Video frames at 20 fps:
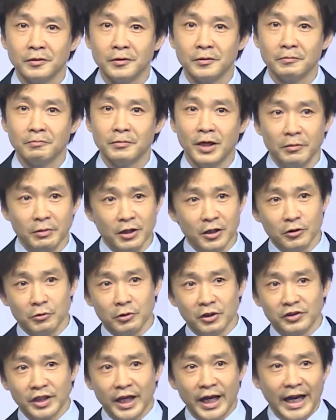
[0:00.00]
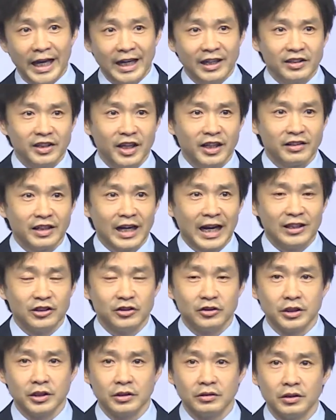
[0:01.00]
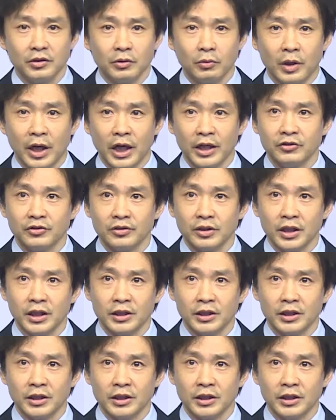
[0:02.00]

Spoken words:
Maybe you will say, hey, the technology-wise,